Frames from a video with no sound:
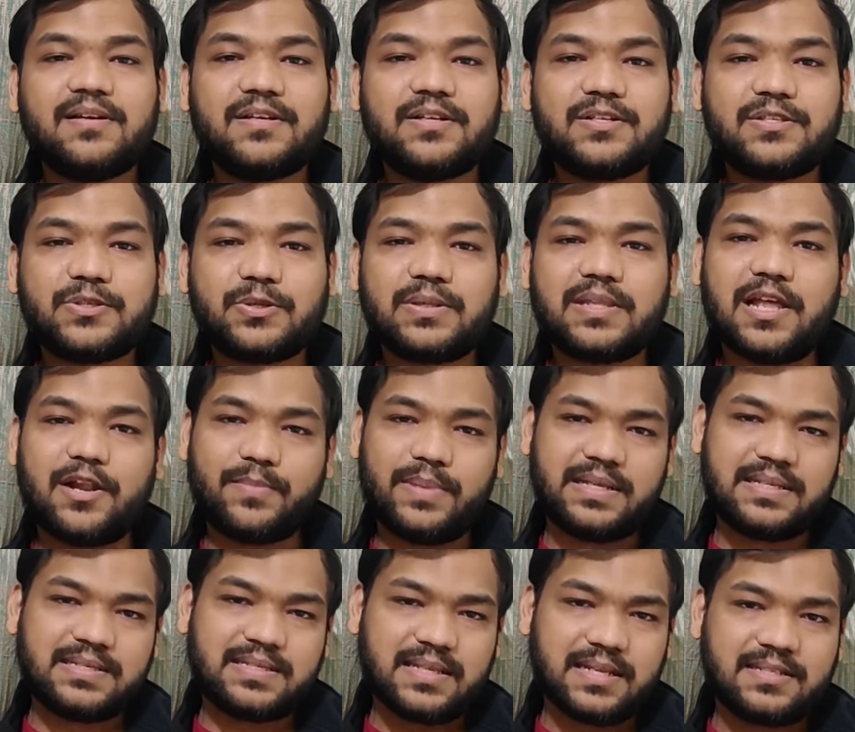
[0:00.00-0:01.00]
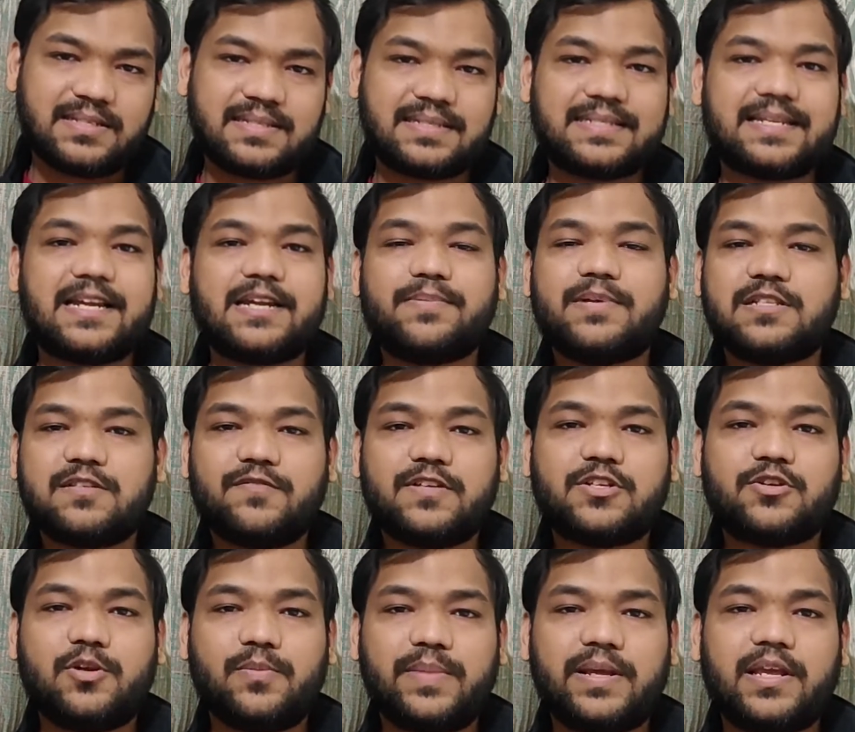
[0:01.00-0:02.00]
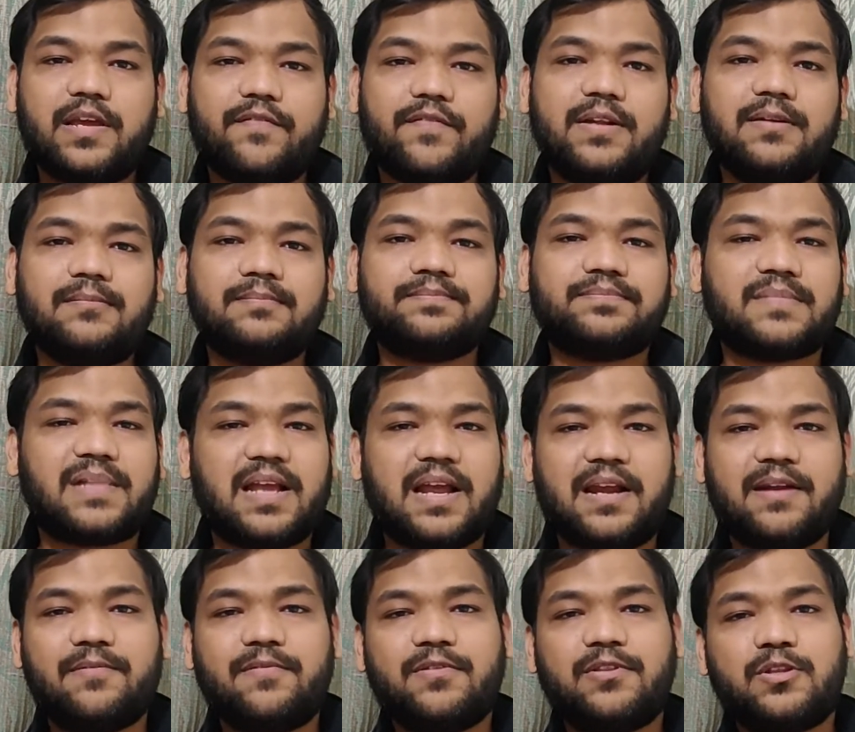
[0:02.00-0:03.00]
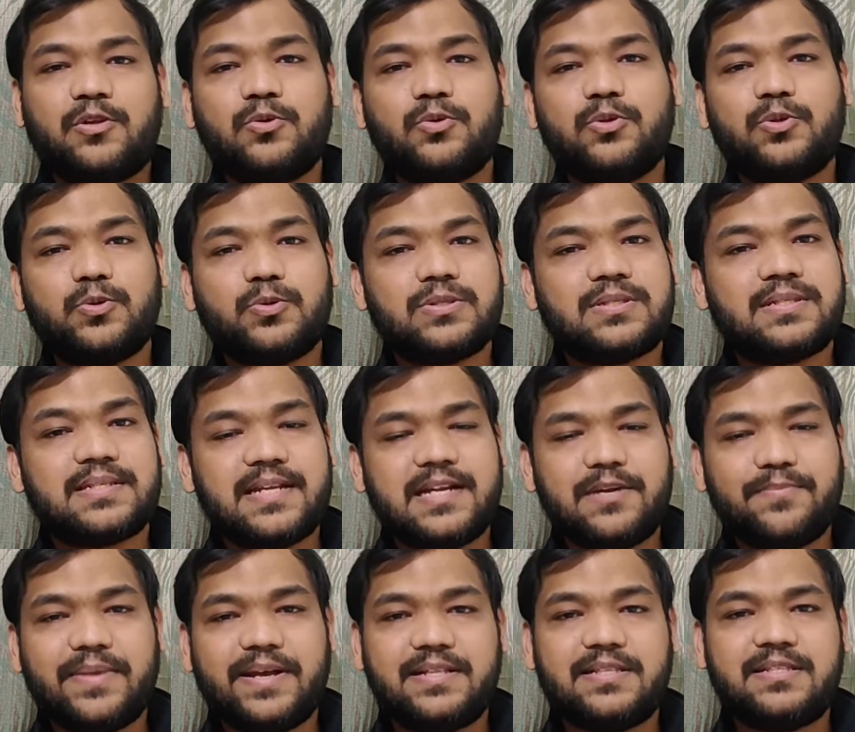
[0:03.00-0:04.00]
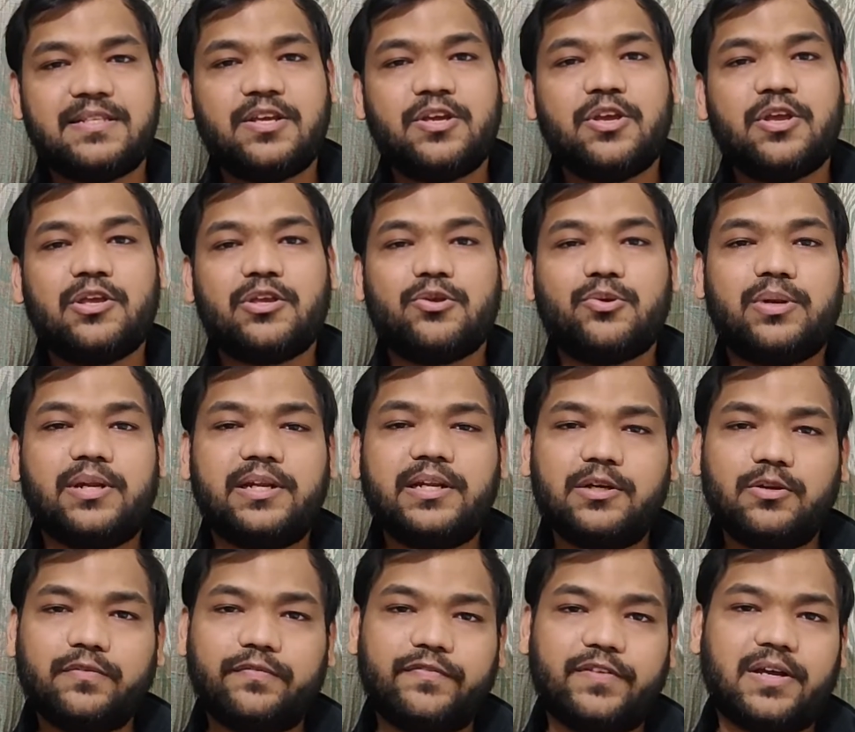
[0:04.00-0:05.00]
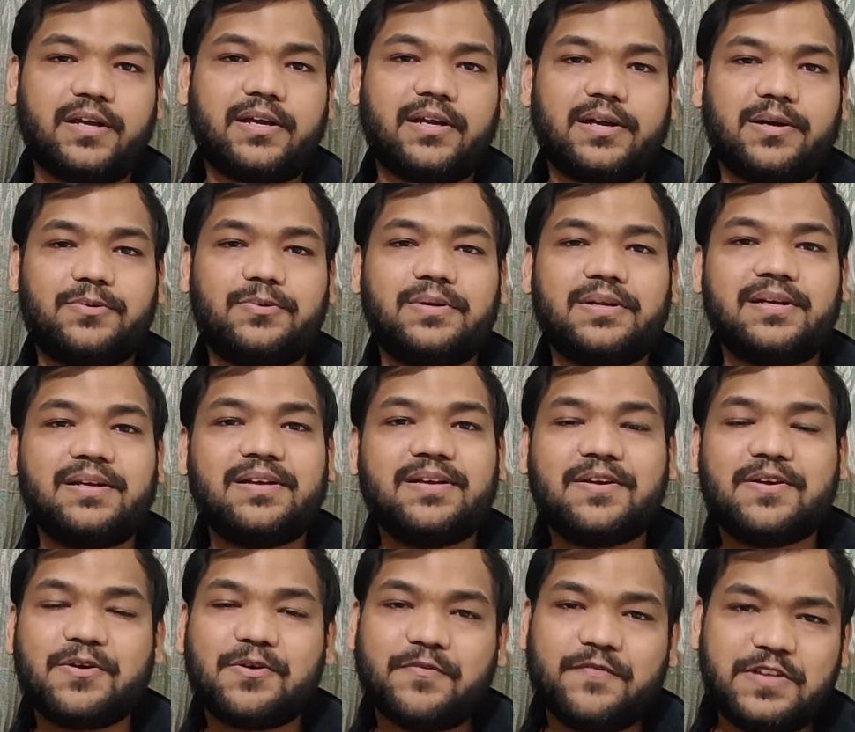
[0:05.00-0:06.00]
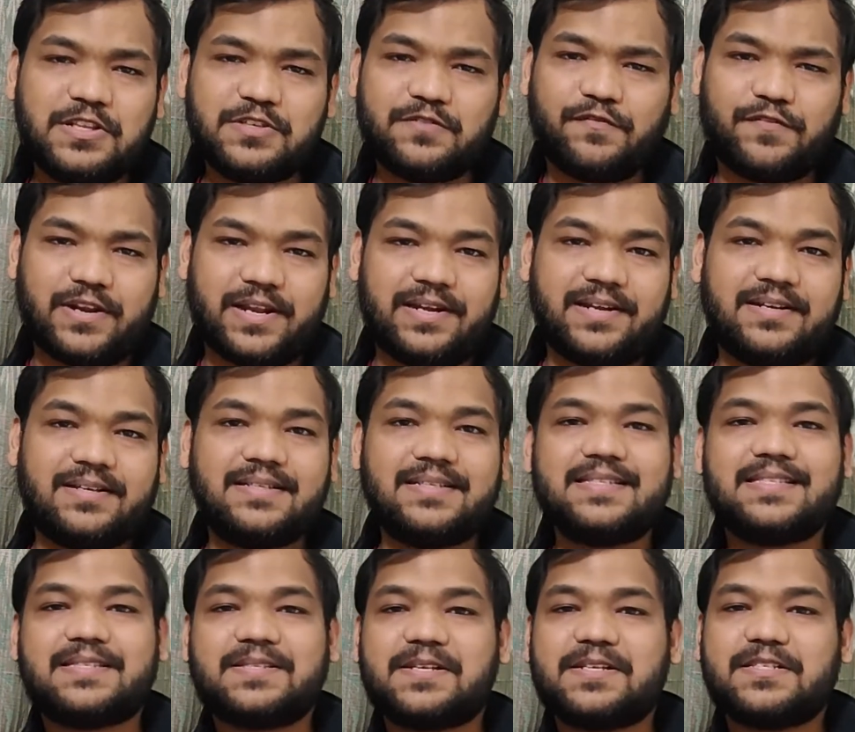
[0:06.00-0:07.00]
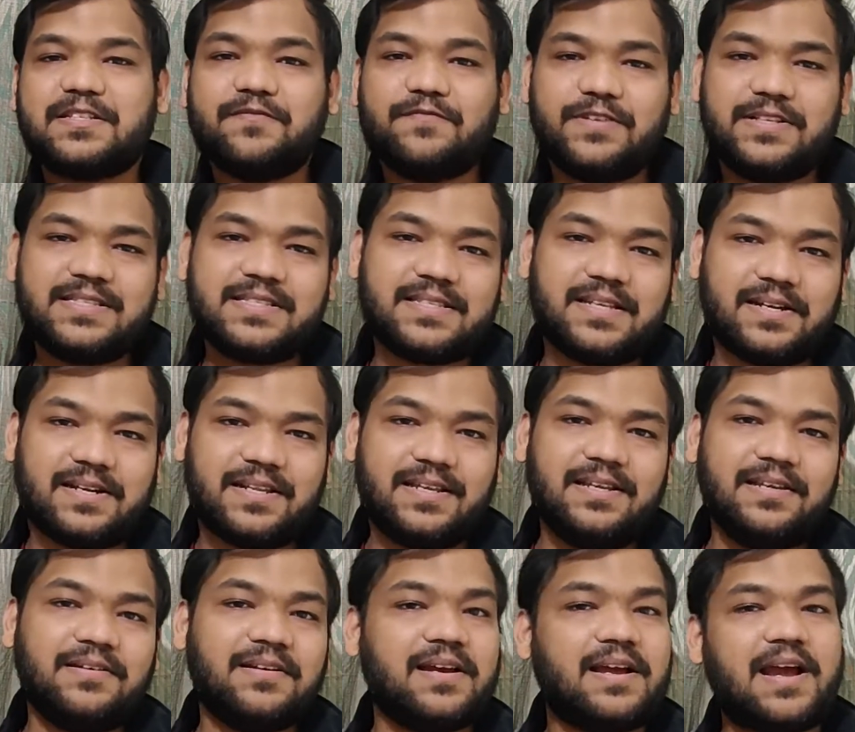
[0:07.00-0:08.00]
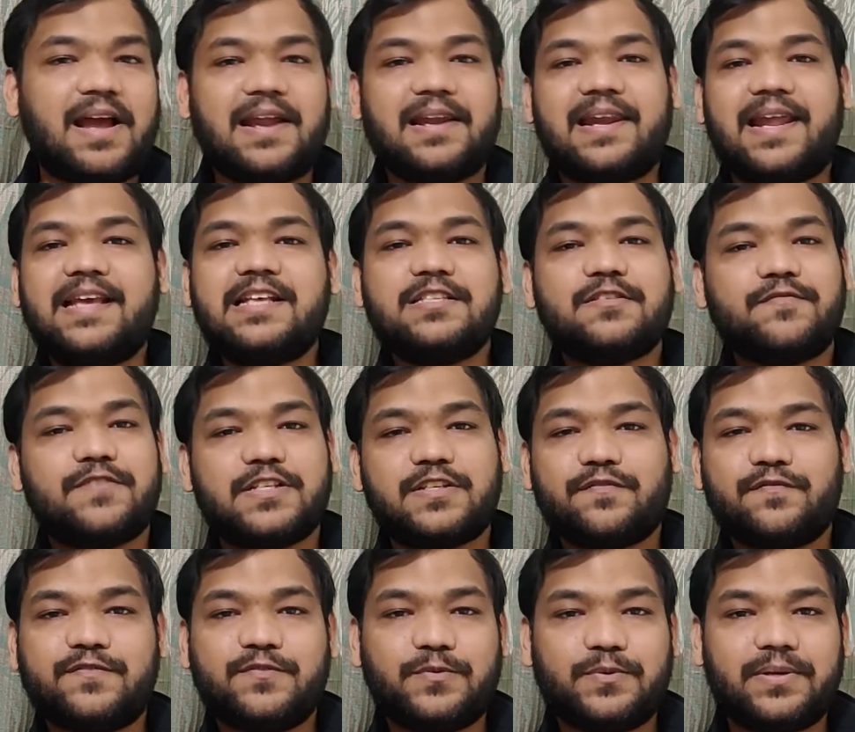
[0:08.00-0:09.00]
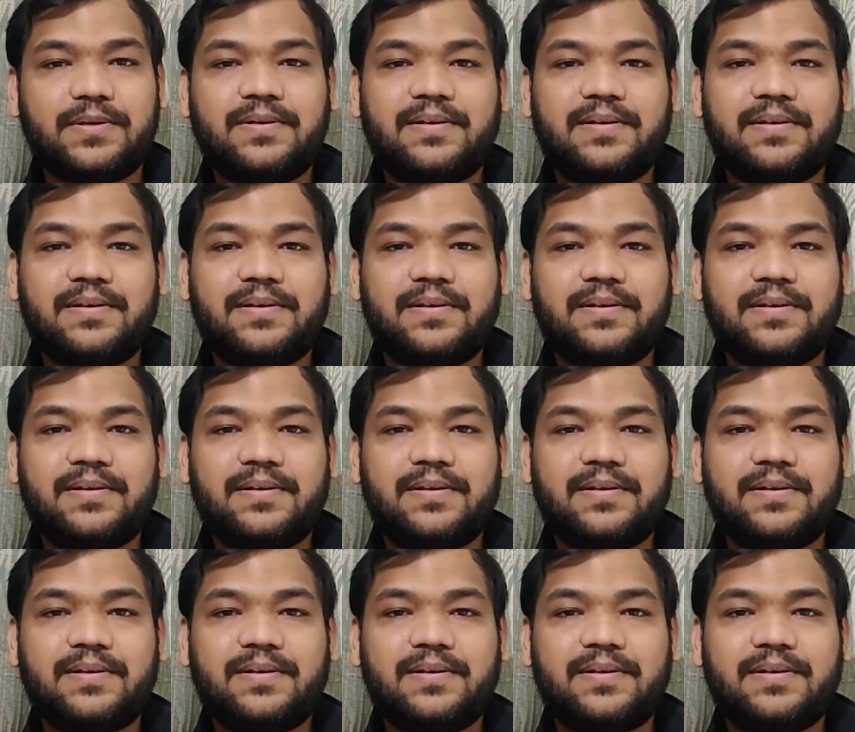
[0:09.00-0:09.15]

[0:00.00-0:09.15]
So there will be such statements which will be given, and through those statements, you need to figure out which friend stays in which city and likes which food.